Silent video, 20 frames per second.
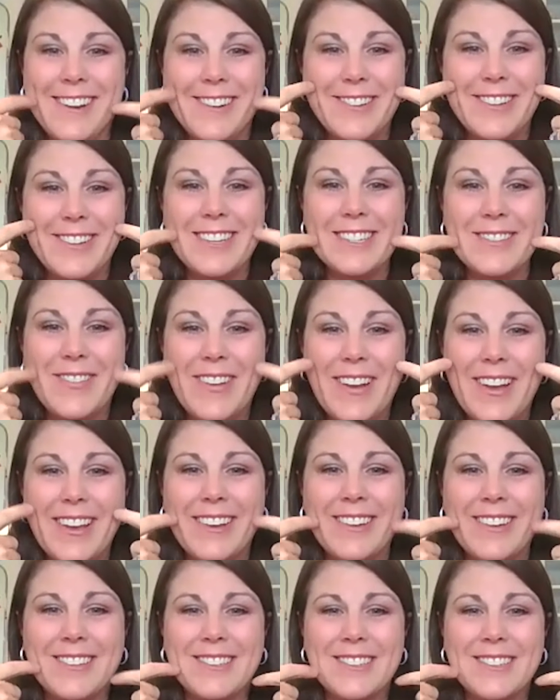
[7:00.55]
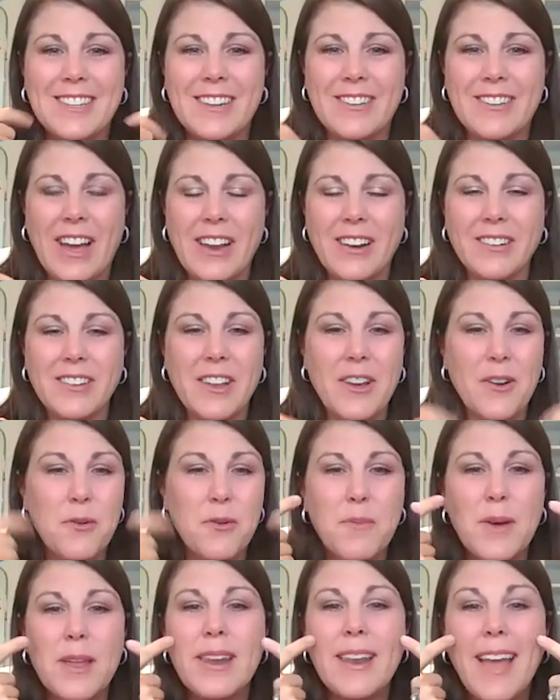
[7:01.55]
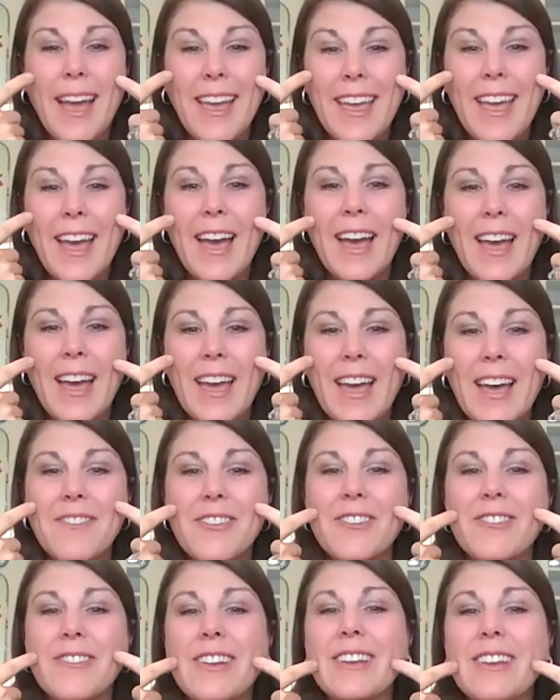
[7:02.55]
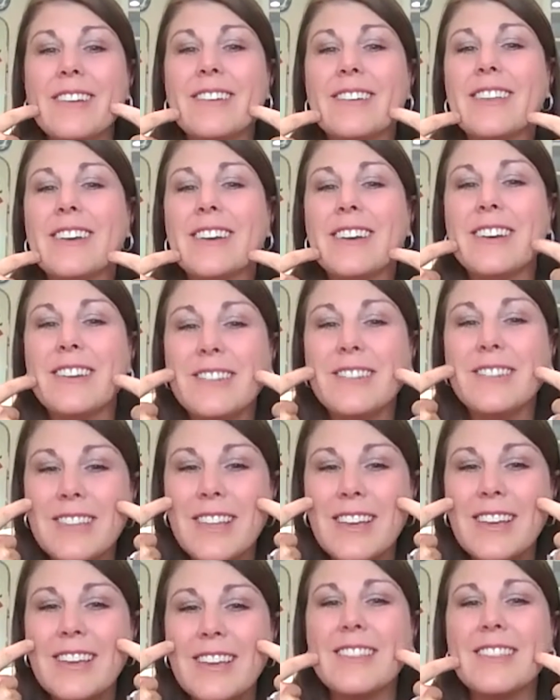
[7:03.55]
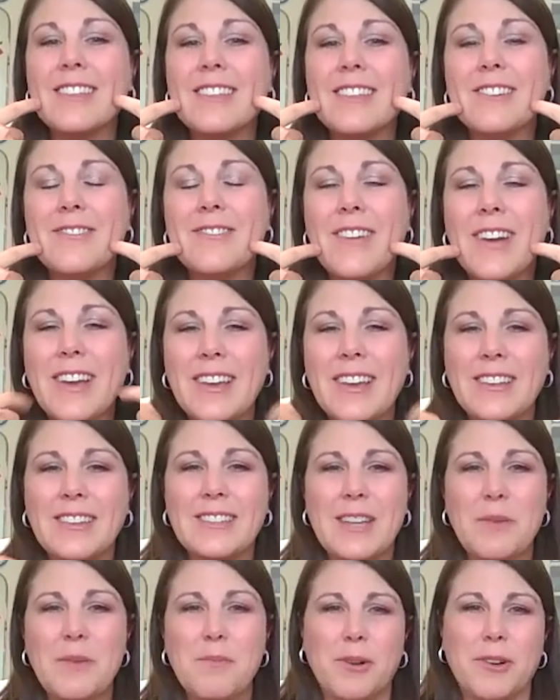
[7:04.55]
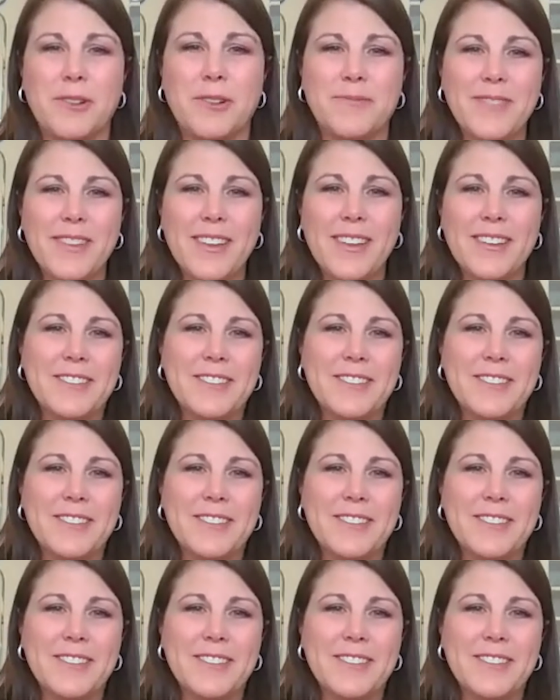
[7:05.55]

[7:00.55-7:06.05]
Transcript: there when smile. So I don't know, but I, uh, yeah, I have a wrinkle that goes like through my dimple.